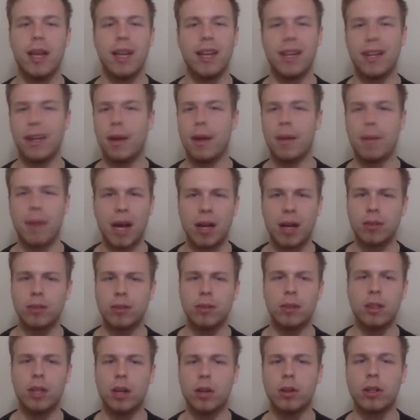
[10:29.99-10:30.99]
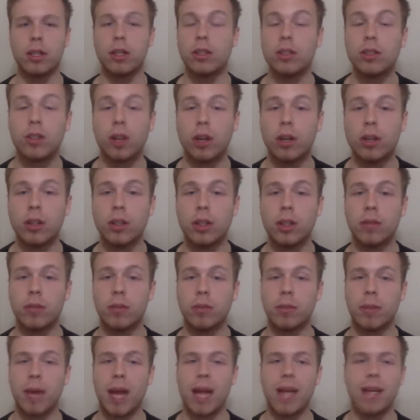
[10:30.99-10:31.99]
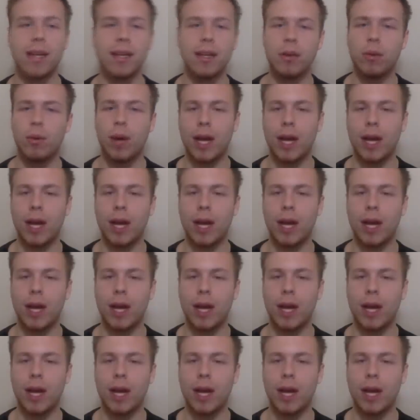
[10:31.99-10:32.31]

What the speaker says: about, you know, concerns over Biden and